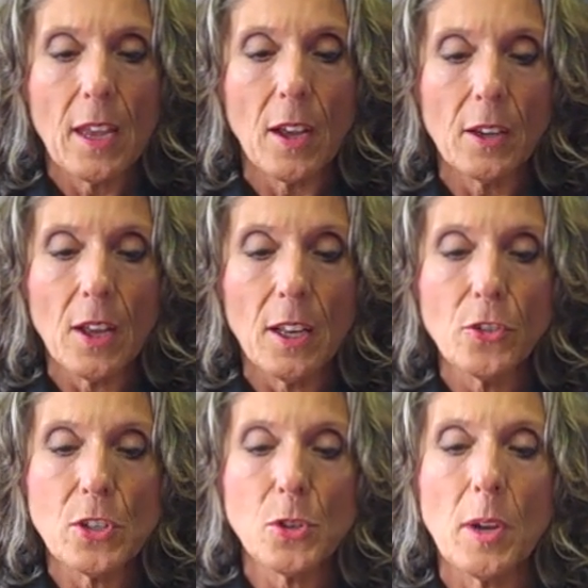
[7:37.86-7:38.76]

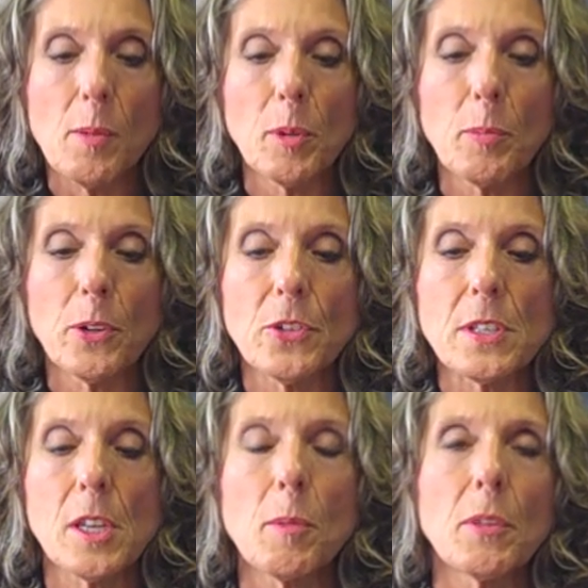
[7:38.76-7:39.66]
Oncologists are able to
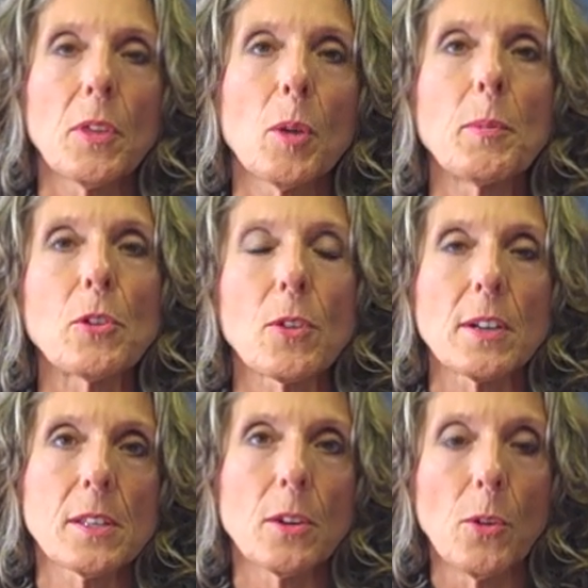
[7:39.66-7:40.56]
purchase chemotherapy
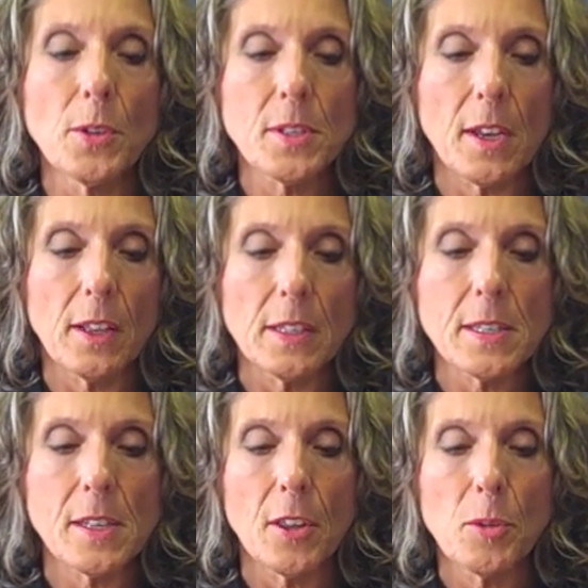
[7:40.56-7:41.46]
drugs at wholesale
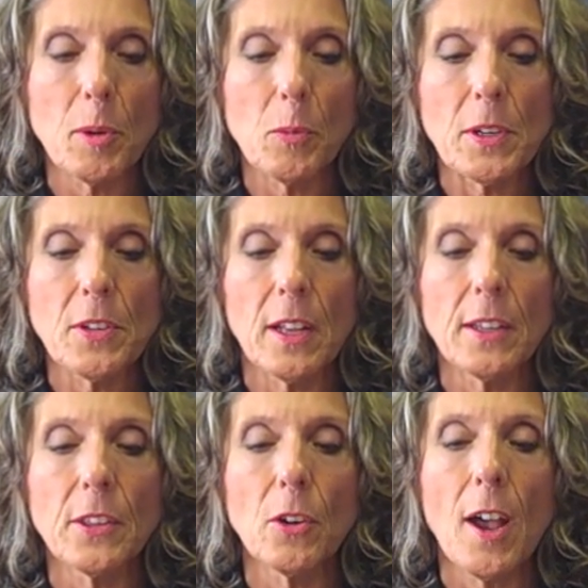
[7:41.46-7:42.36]
and sell them at retail
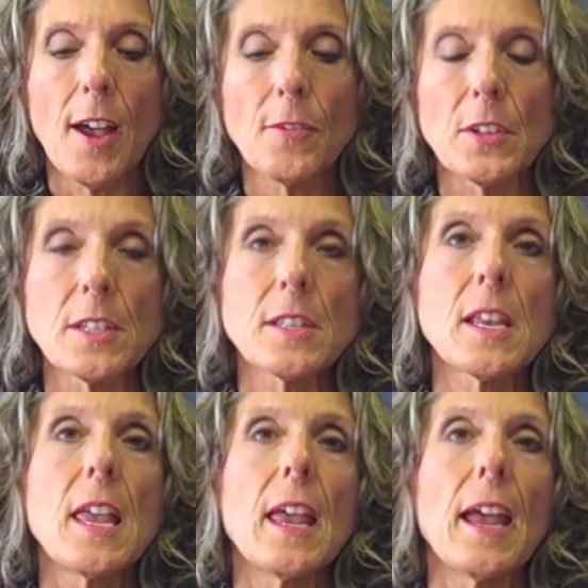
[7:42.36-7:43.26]
in their
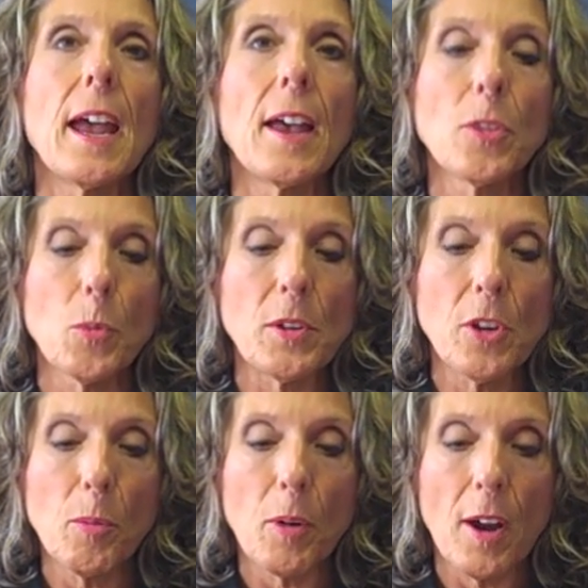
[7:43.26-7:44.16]
office, and the
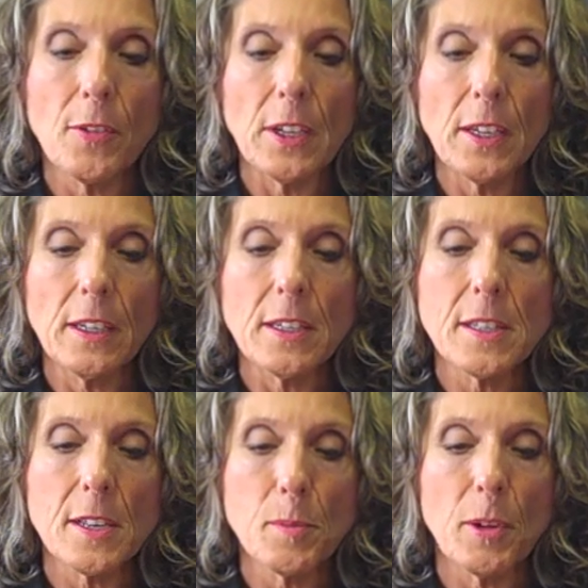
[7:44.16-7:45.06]
retail profit
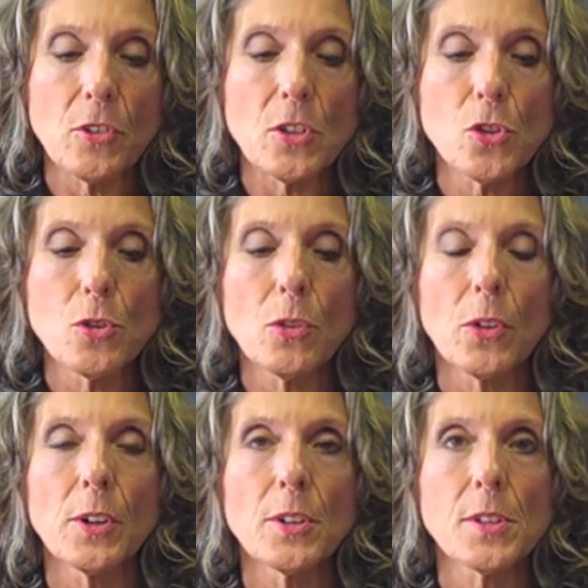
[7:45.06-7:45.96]
is as much as two
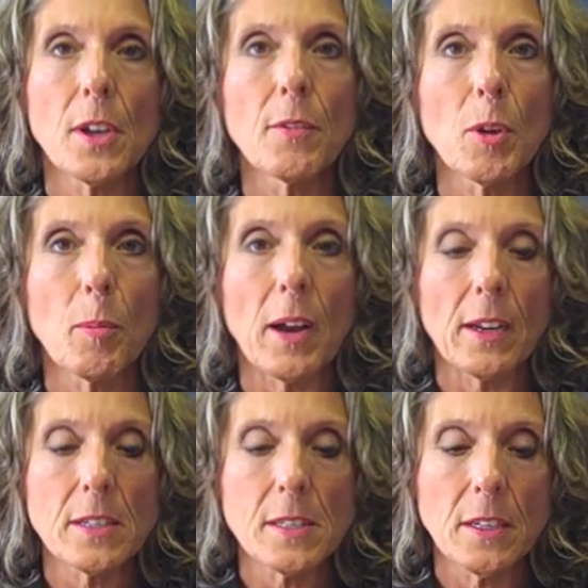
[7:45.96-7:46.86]
thirds of their
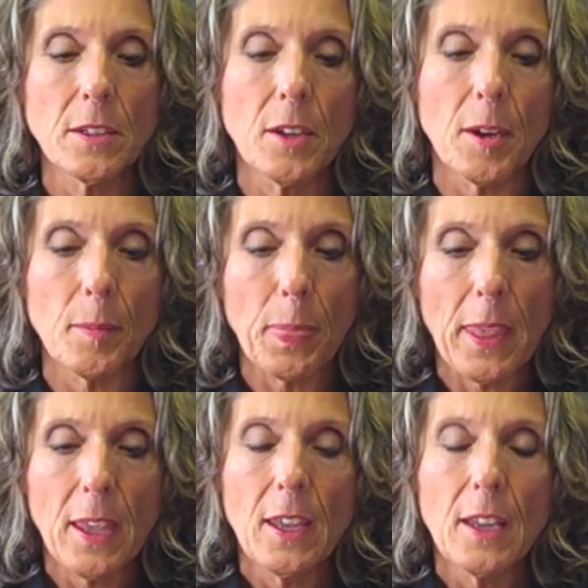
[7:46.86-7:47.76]
practice income.
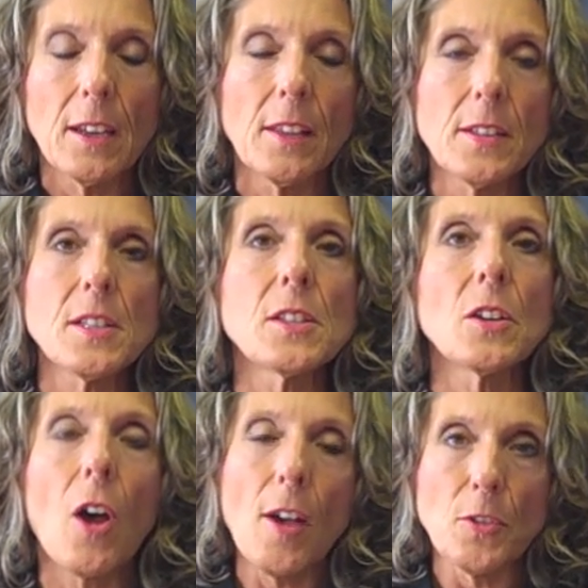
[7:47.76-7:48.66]
Now, this is
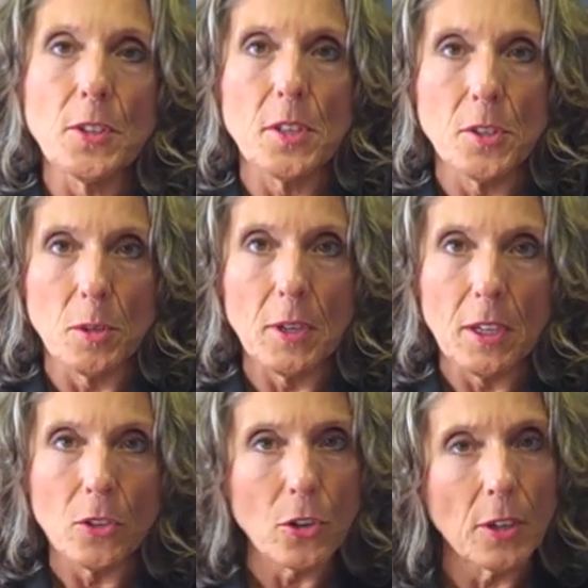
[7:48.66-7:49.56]
an awful system
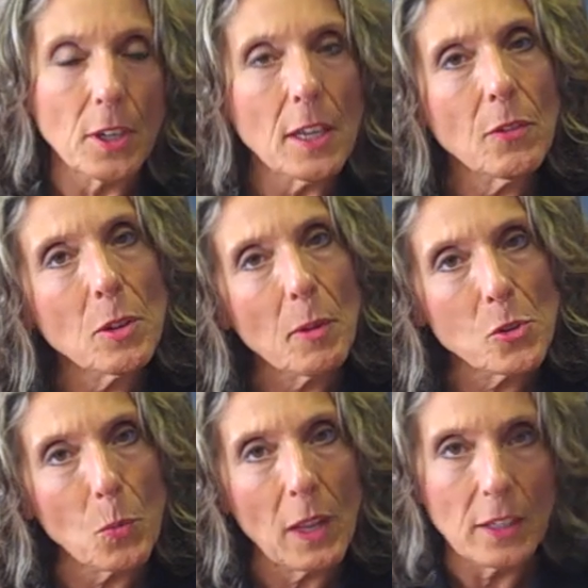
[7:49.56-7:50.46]
that can turn even the
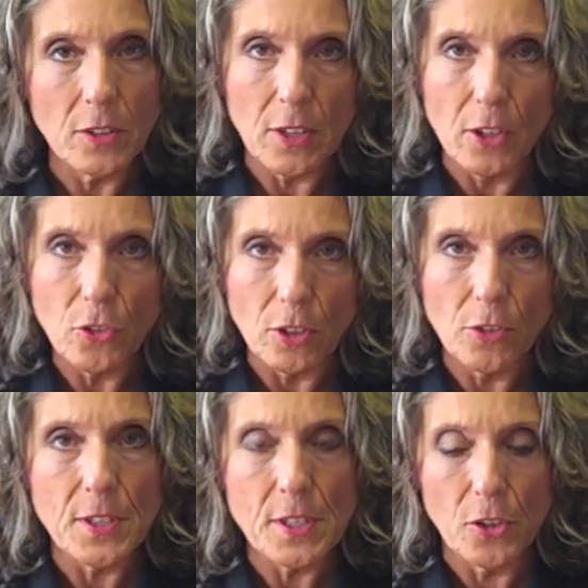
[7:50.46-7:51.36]
most well intentioned
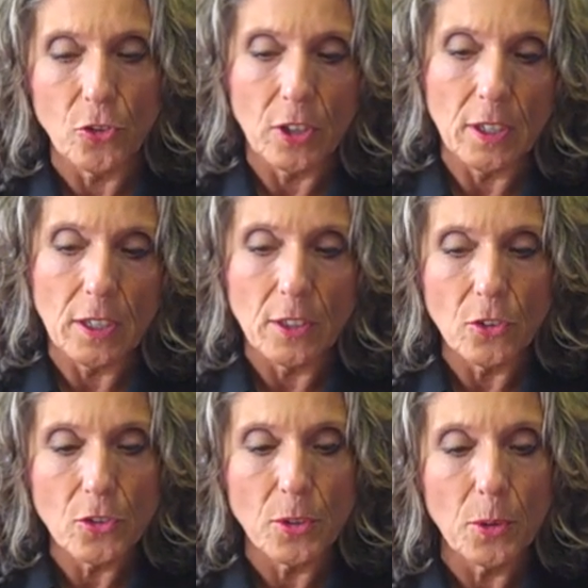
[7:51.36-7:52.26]
physician
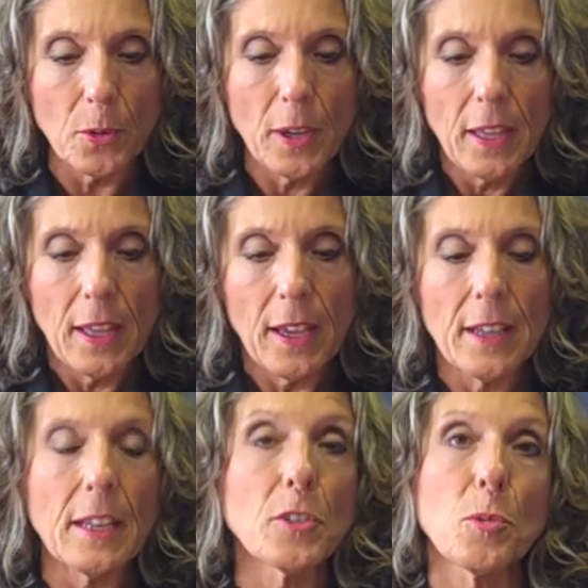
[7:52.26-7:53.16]
into
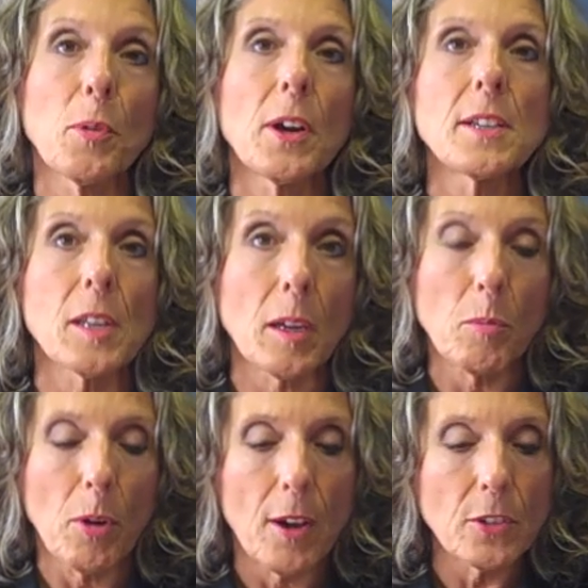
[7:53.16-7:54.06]
an enterprising
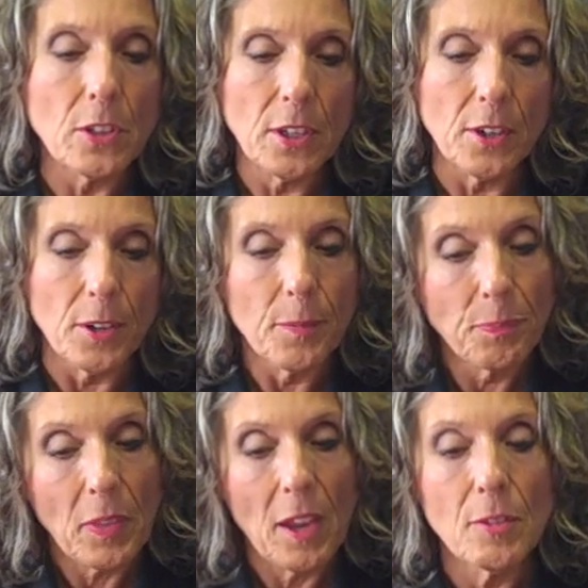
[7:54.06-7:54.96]
profiteer.
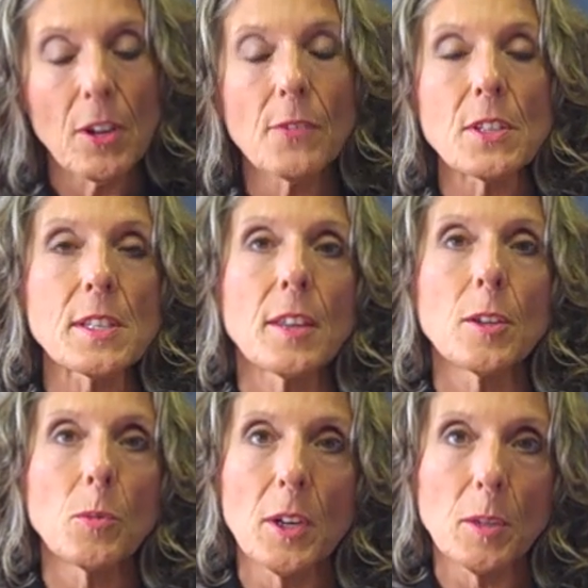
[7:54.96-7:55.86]
I've often said
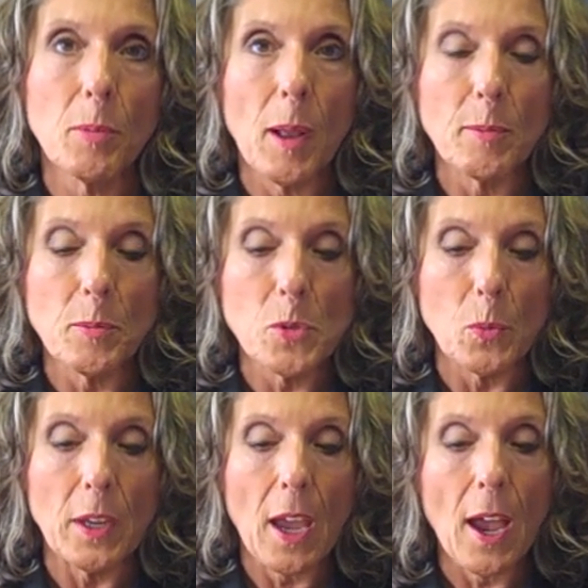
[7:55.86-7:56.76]
that one of the problems
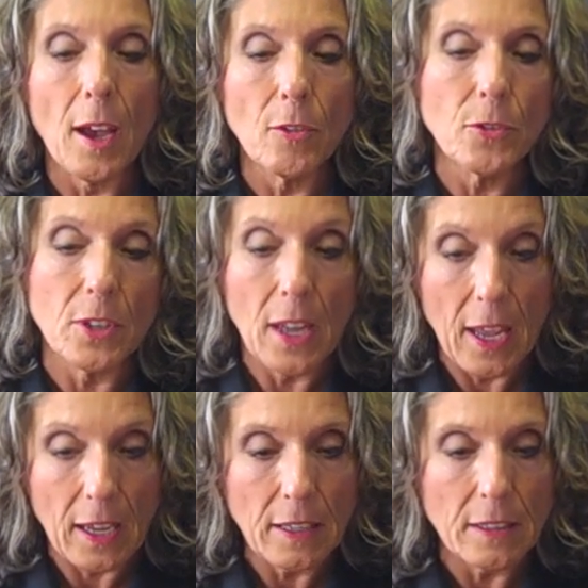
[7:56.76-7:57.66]
we have
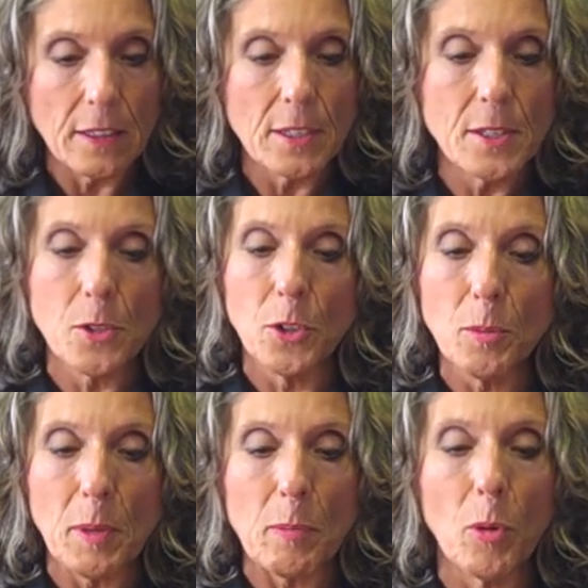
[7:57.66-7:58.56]
today is
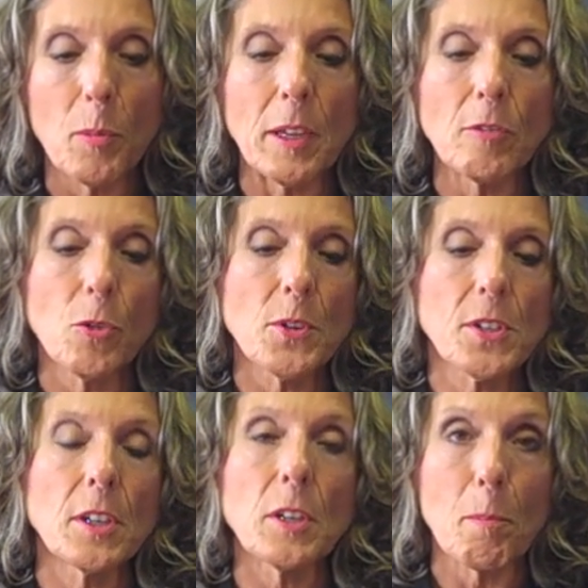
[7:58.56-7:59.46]
good people being
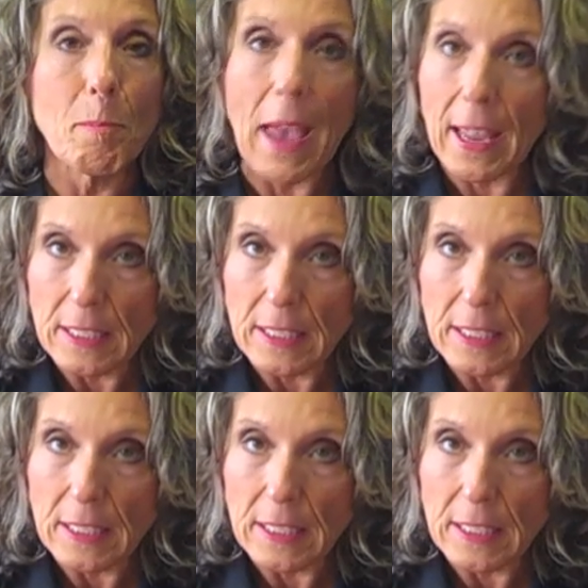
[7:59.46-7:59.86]
forced into bad